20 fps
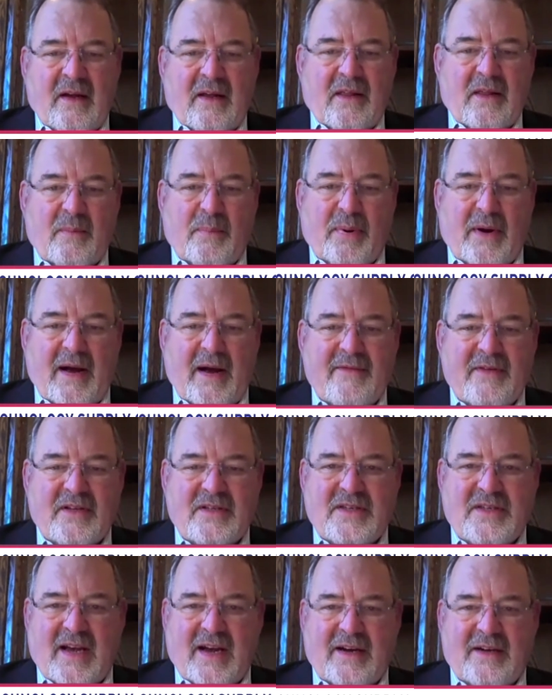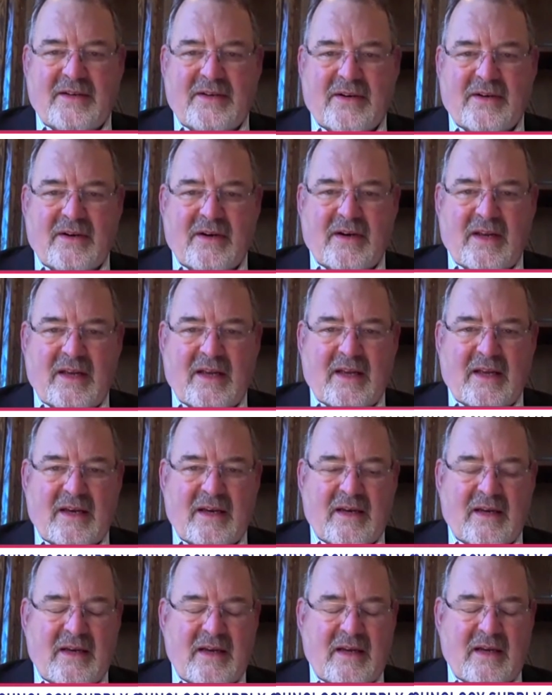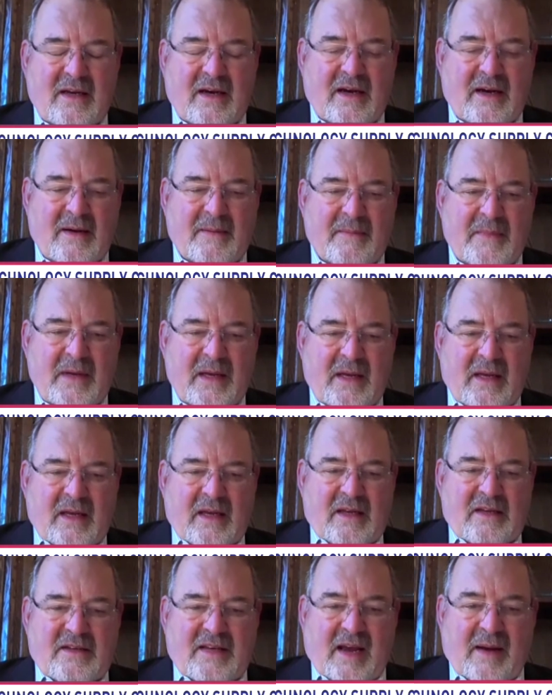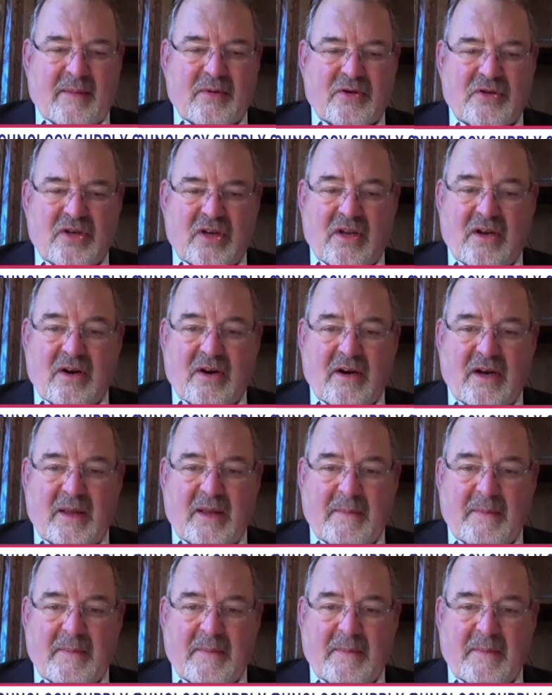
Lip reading: the private sector in cybersecurity